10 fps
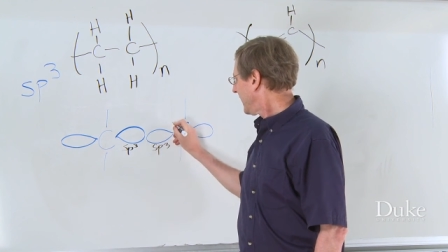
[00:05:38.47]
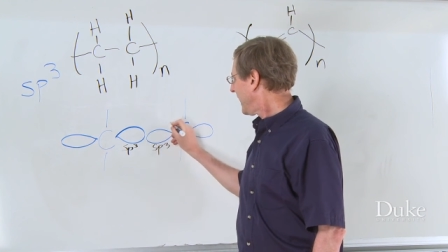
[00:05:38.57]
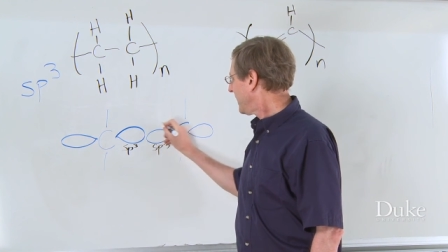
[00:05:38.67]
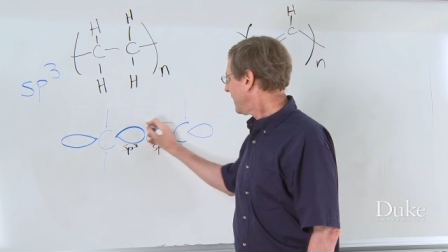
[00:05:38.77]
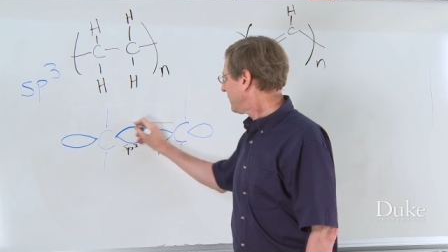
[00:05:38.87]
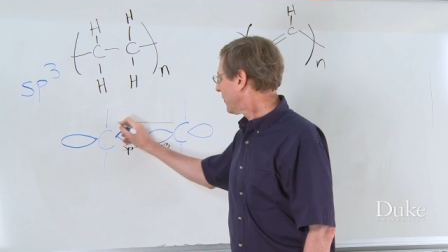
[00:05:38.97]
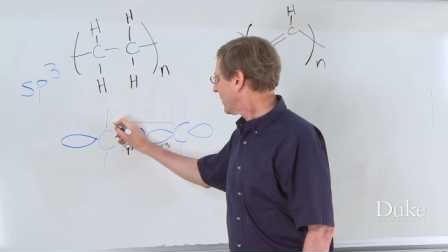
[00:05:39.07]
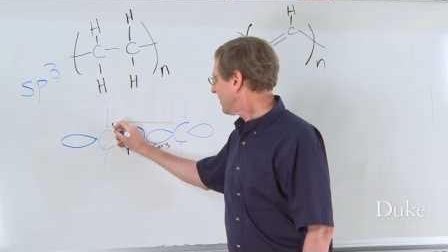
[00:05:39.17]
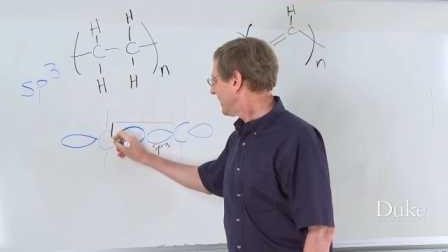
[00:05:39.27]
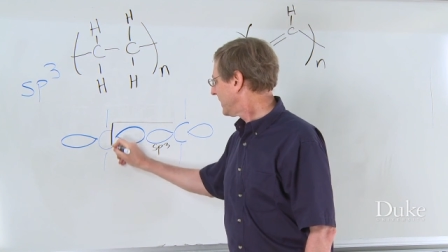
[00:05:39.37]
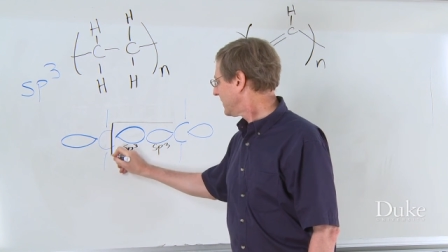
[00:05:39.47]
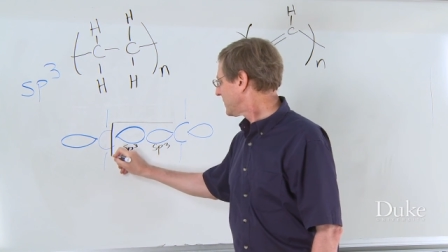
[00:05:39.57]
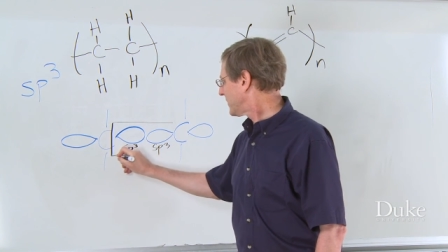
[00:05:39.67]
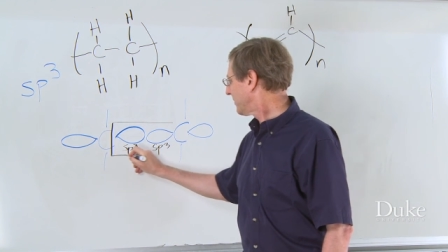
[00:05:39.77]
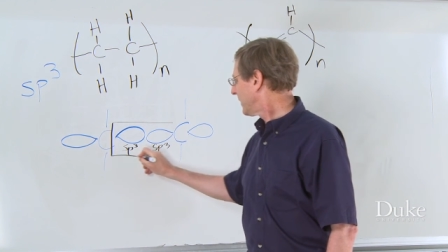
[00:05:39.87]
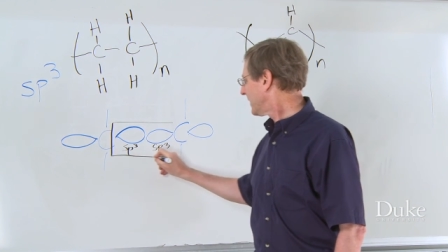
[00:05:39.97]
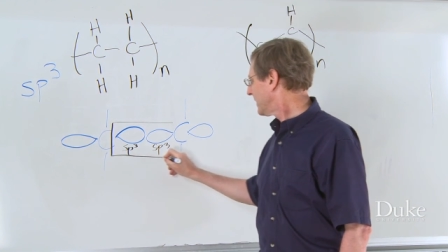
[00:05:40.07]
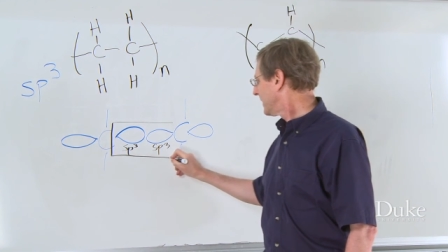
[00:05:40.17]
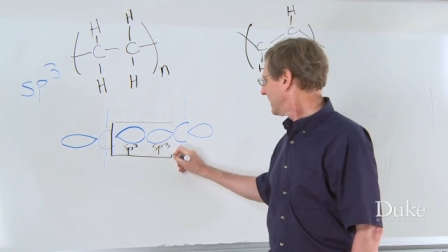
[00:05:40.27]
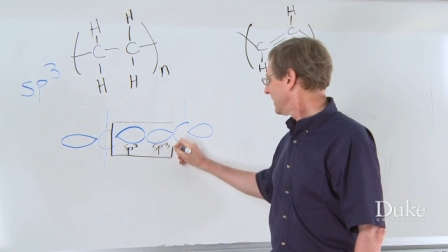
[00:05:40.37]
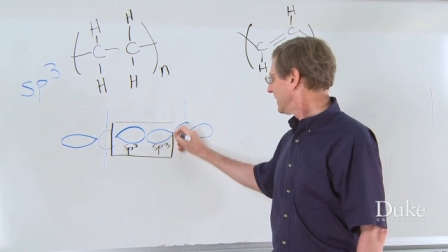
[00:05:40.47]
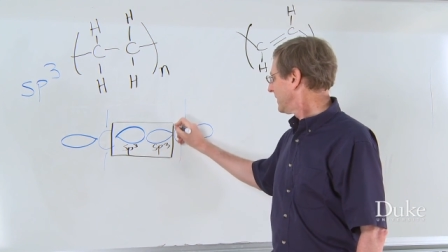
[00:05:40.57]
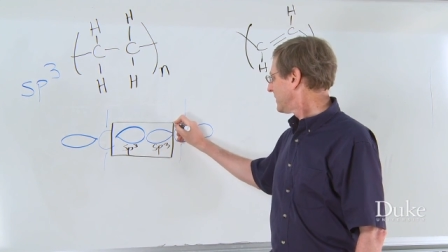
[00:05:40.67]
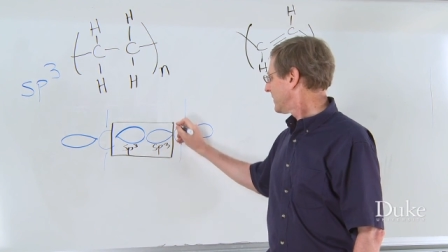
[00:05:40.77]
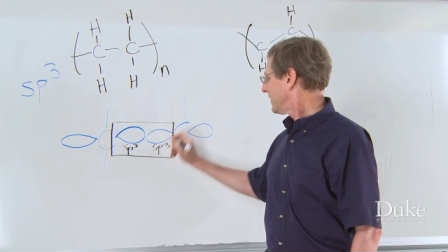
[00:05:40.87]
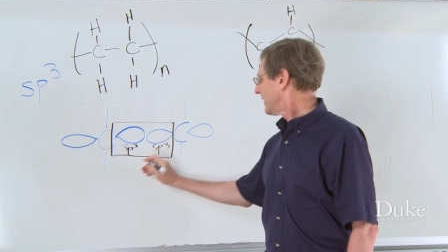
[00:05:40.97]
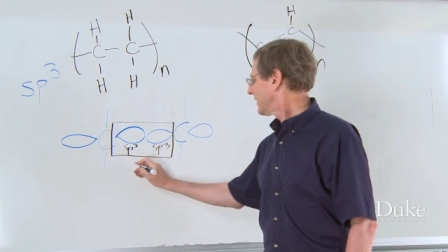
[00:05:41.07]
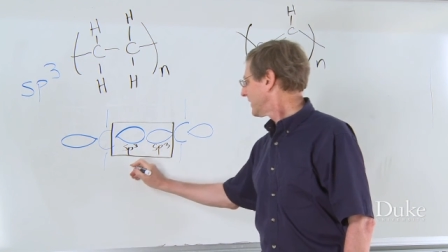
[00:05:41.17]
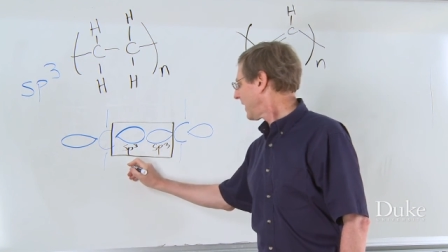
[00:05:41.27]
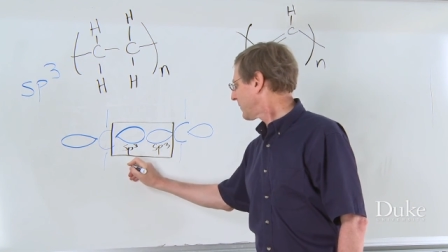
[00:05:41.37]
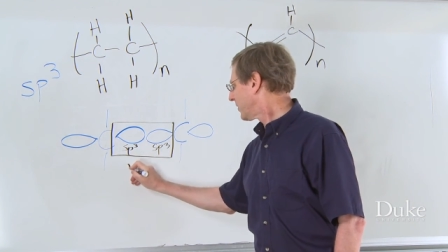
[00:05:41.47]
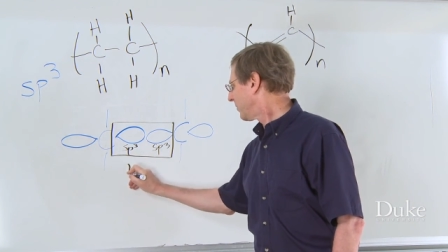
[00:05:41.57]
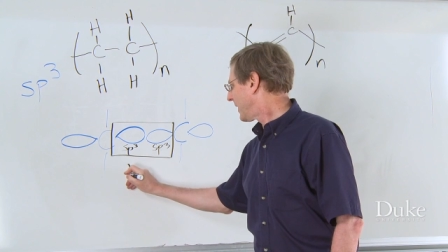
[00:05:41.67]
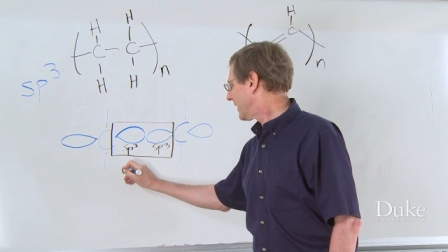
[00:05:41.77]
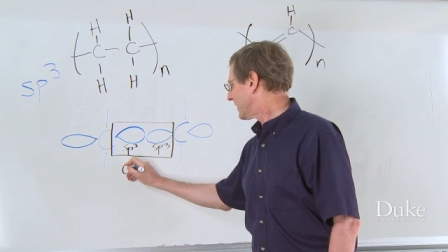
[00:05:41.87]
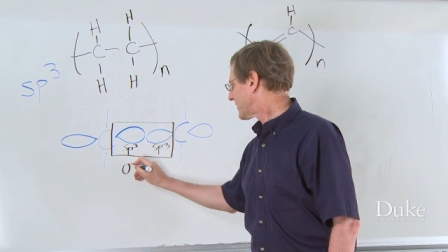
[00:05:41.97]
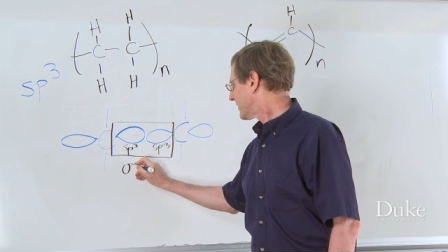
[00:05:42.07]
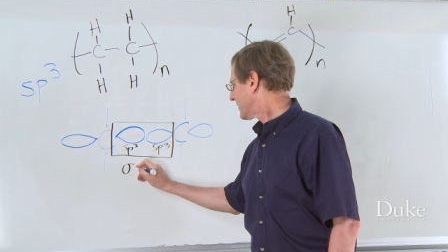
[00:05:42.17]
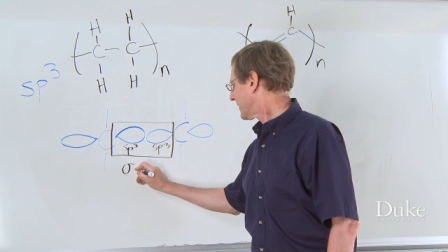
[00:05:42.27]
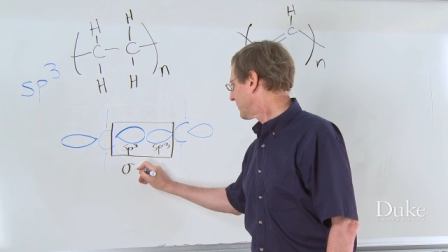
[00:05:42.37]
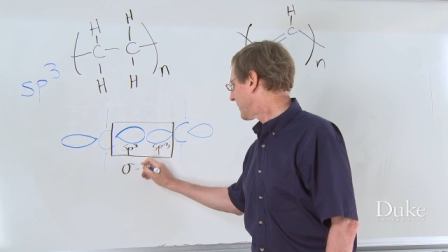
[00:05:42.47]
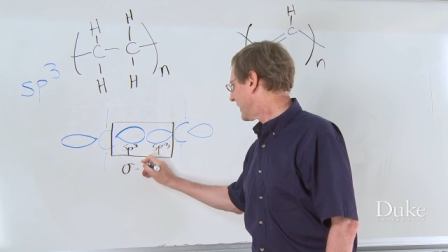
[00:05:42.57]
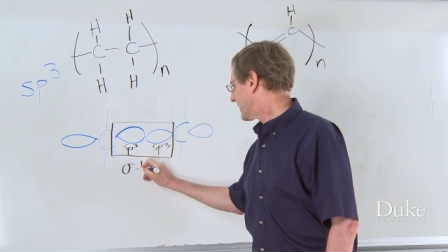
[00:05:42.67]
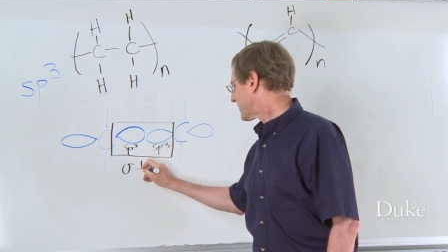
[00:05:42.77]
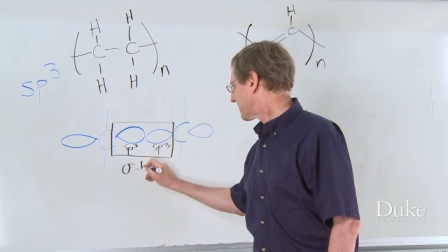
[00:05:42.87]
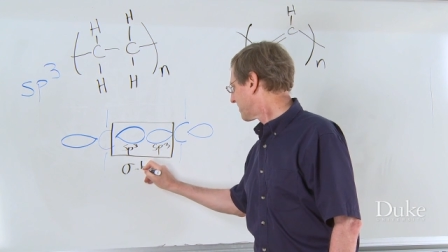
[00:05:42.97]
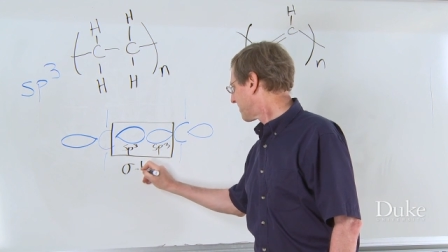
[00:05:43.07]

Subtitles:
and they form sigma chemical bonds, sigma bonds.